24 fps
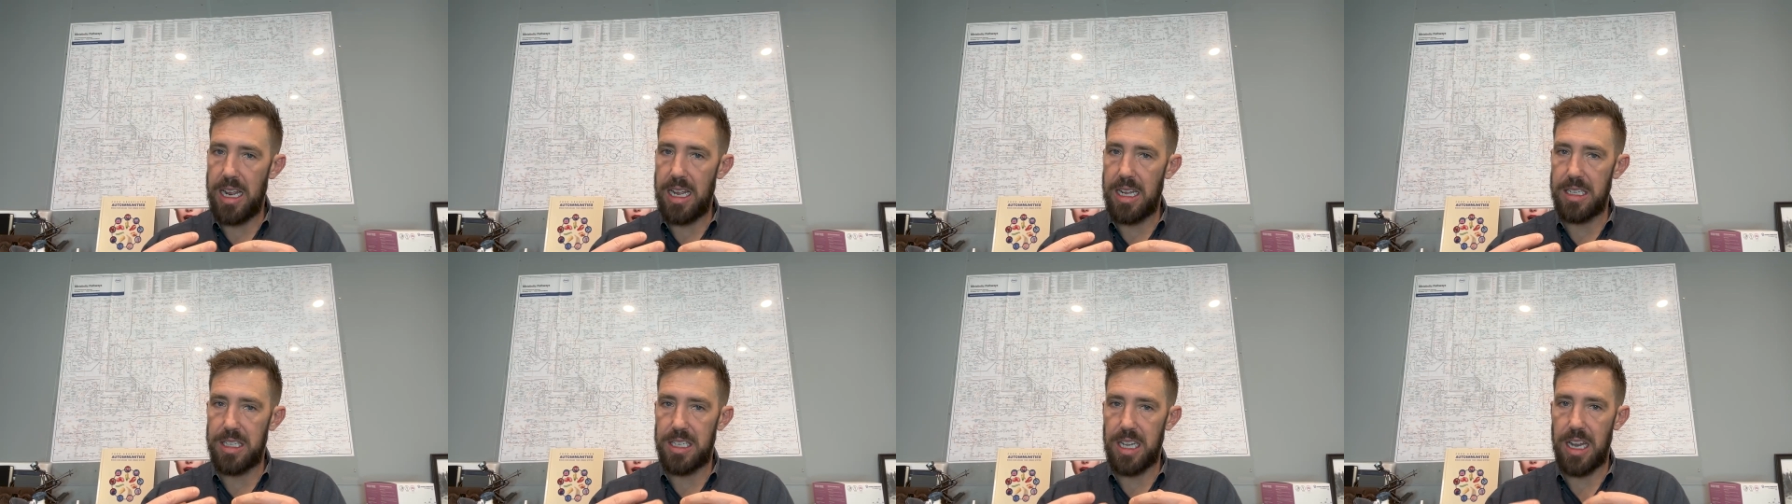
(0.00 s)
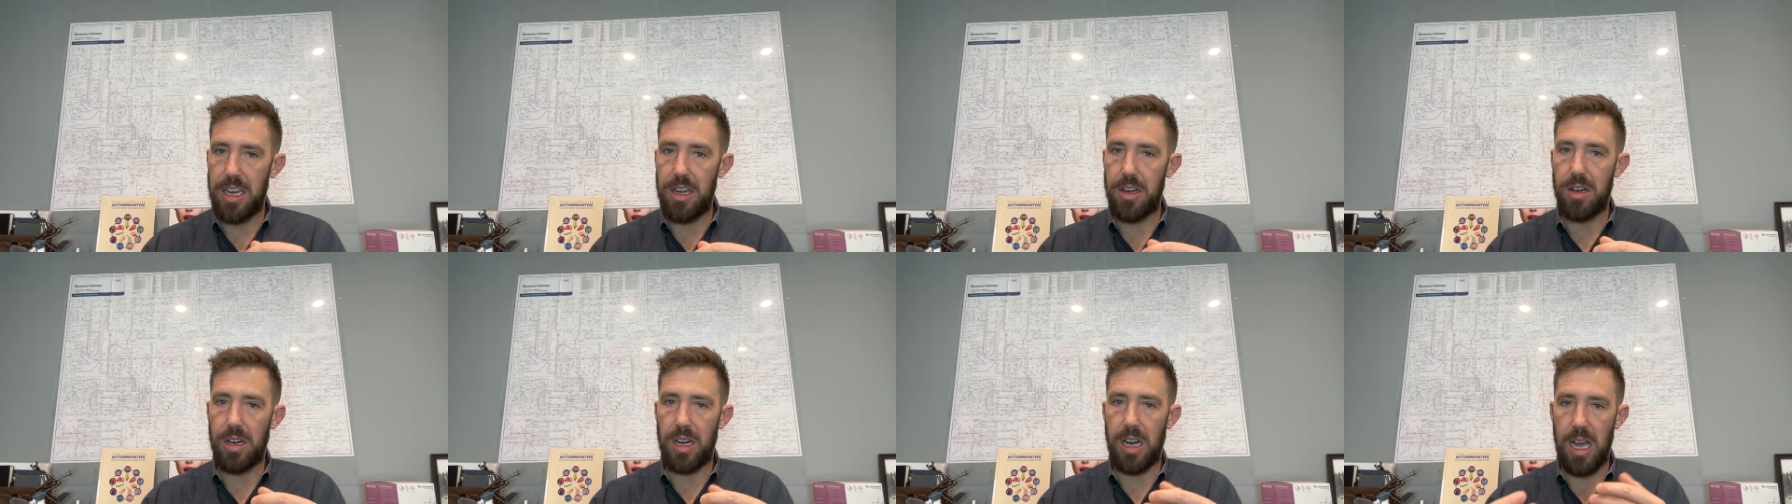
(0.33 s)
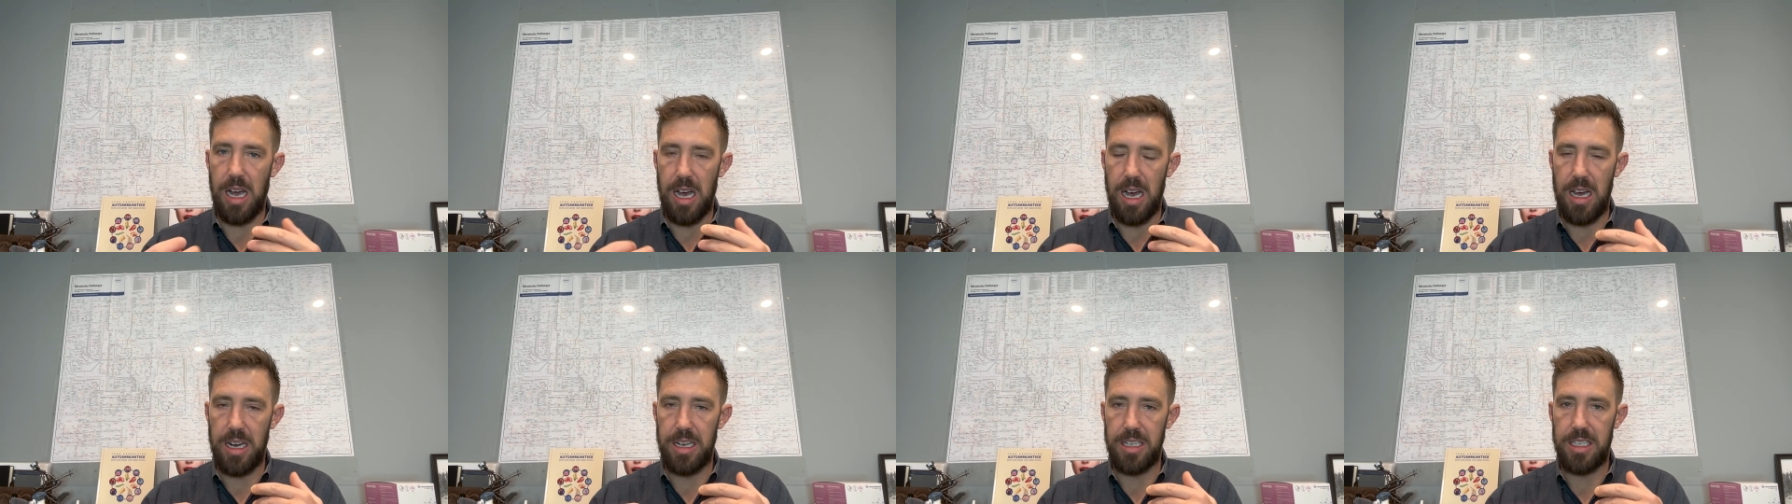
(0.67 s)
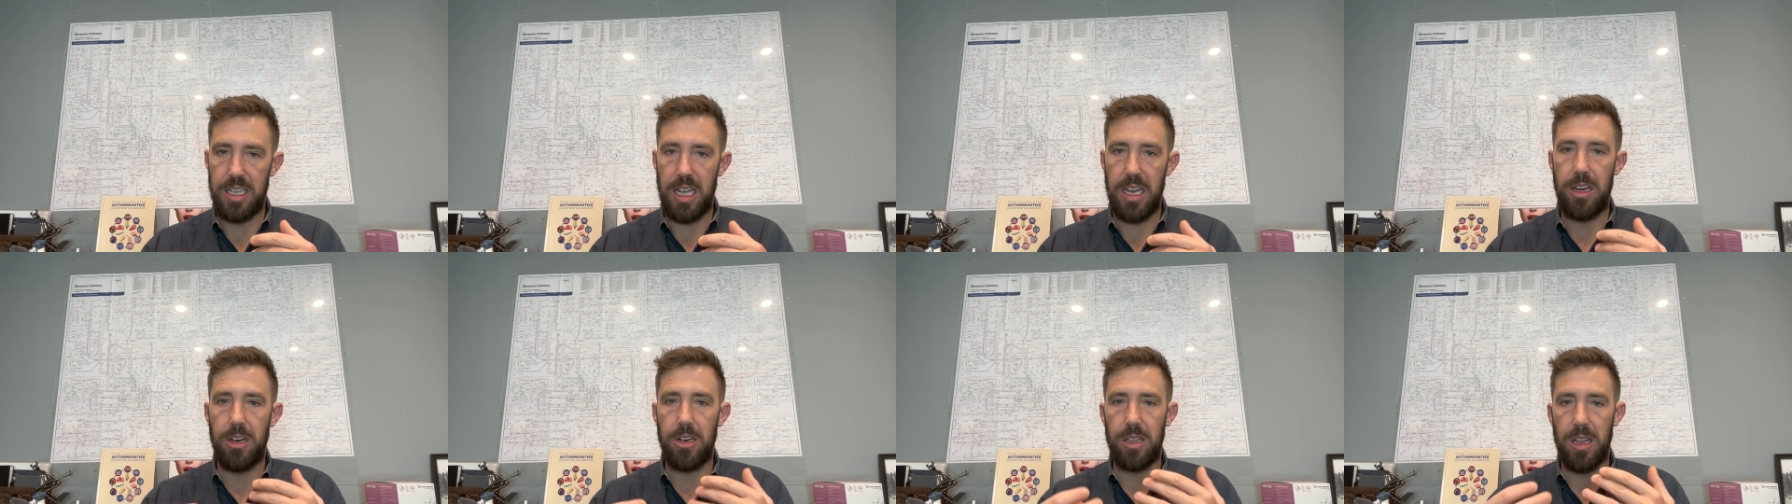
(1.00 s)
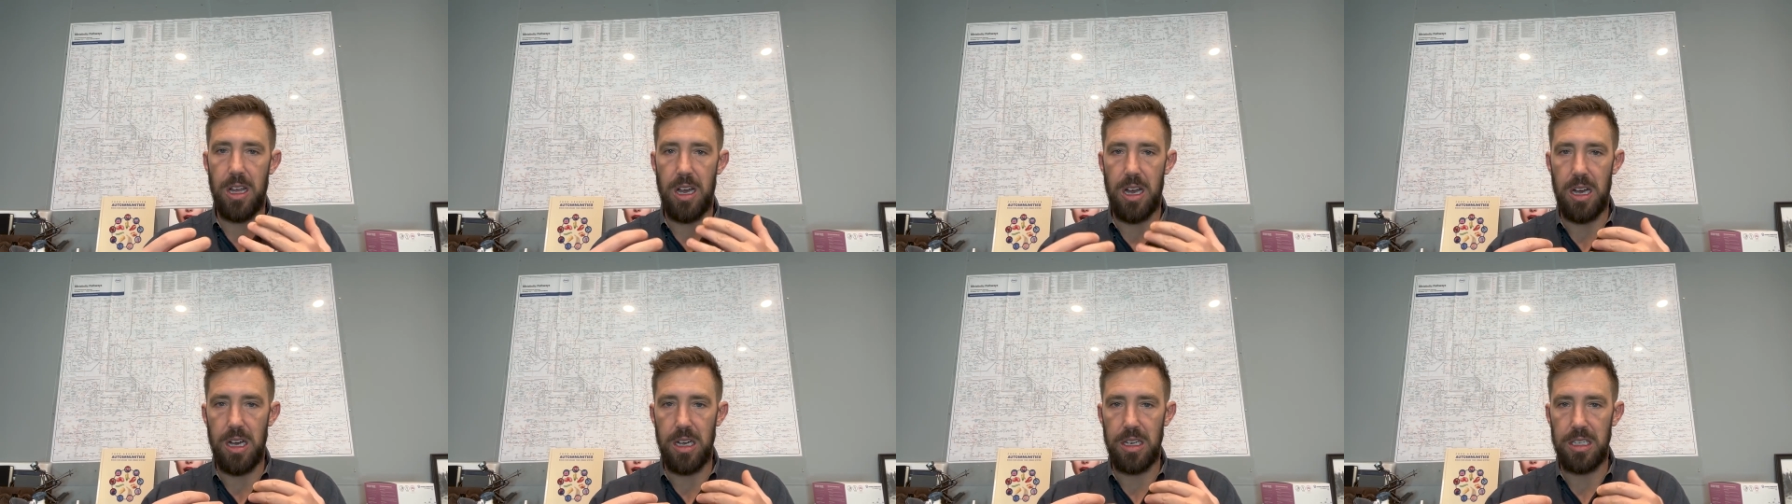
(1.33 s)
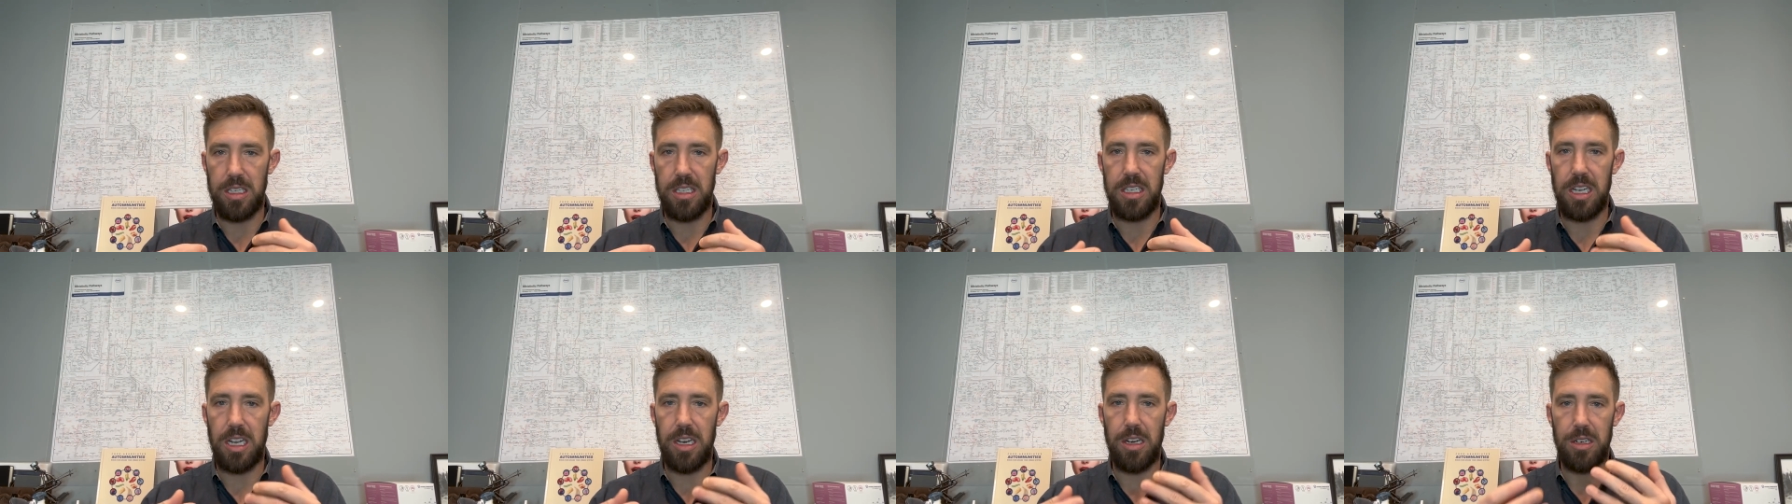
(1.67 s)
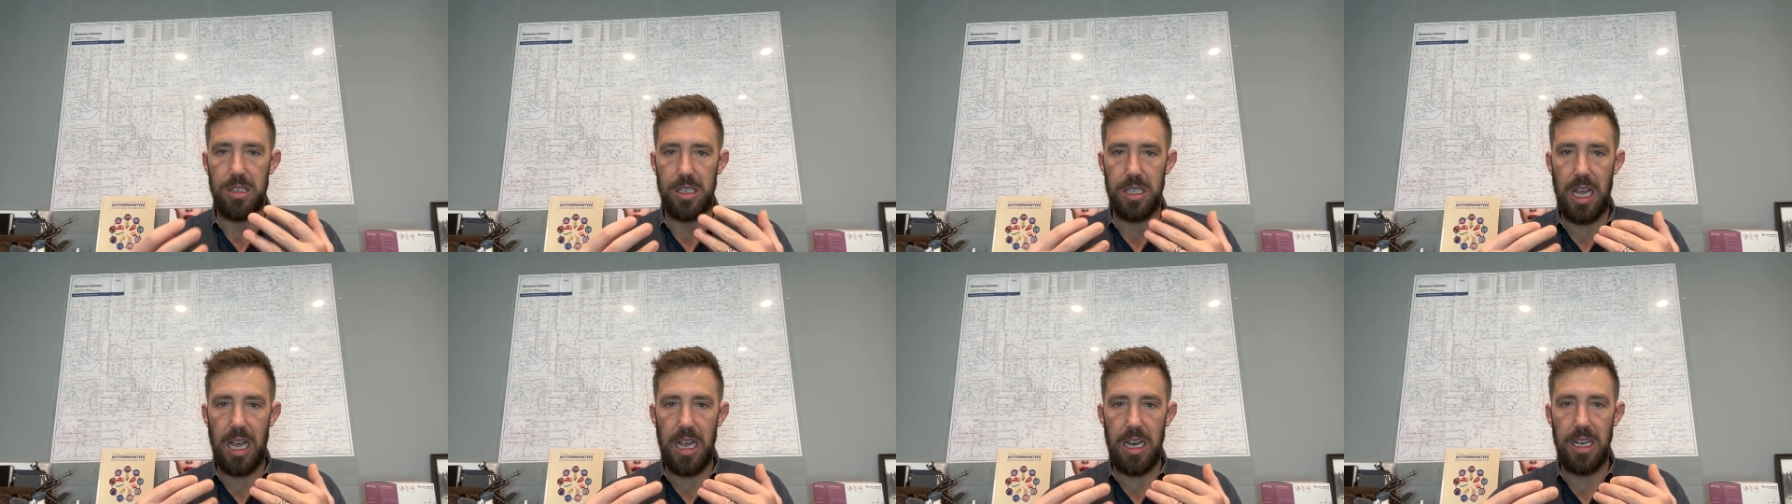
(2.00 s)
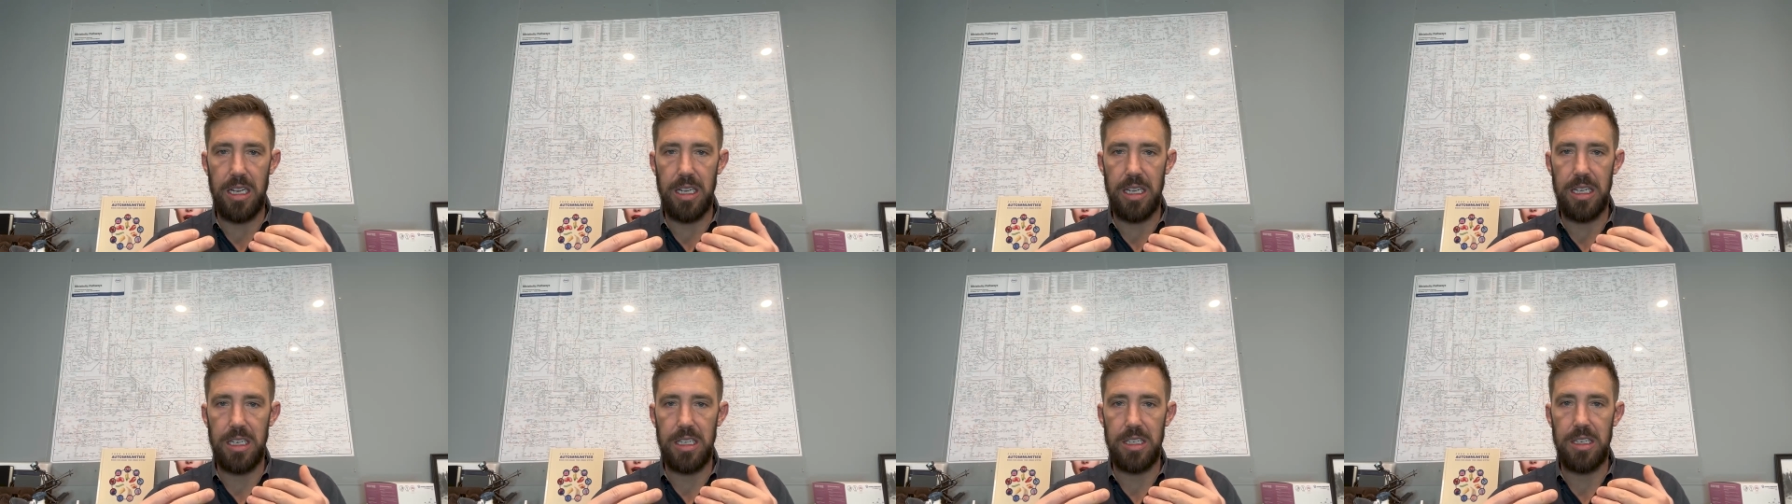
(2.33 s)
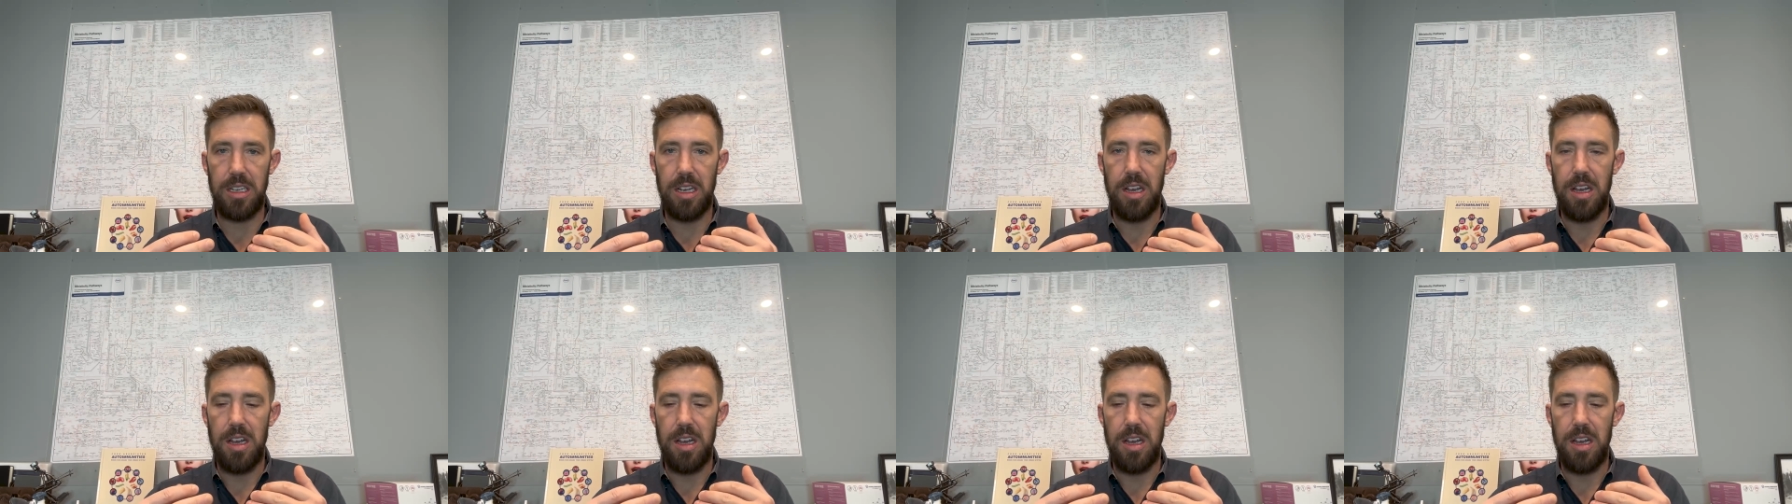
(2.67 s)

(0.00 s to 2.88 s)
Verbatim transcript: inside your gut, inside your lungs, inside your sinus,